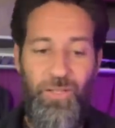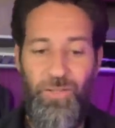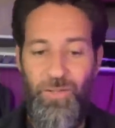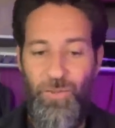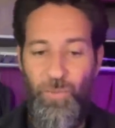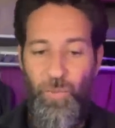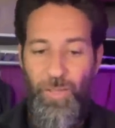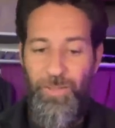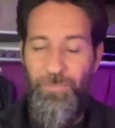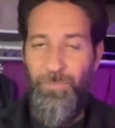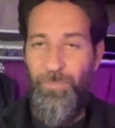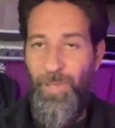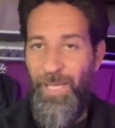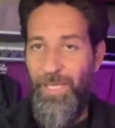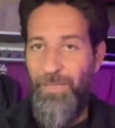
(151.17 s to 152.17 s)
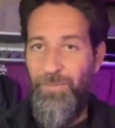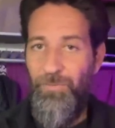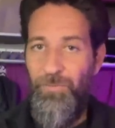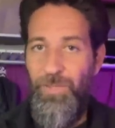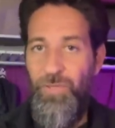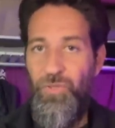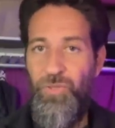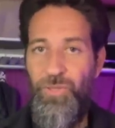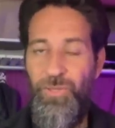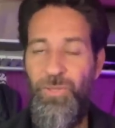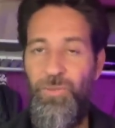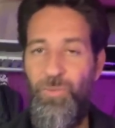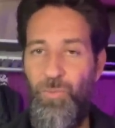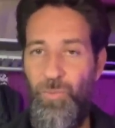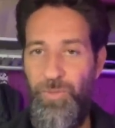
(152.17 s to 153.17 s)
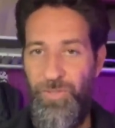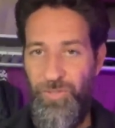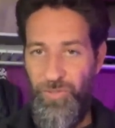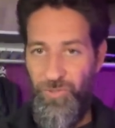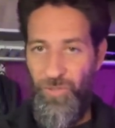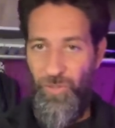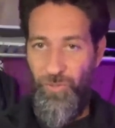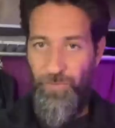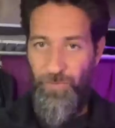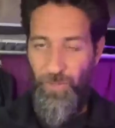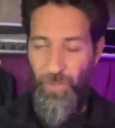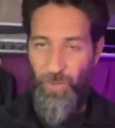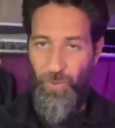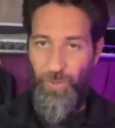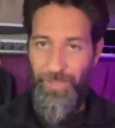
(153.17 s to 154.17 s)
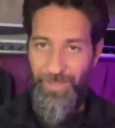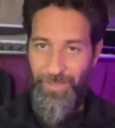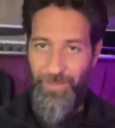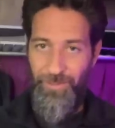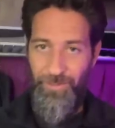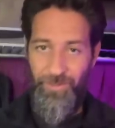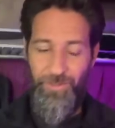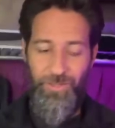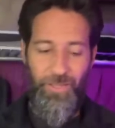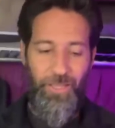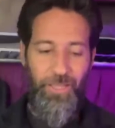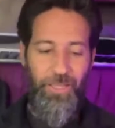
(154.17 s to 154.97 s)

The one bad feature with the stove, though, is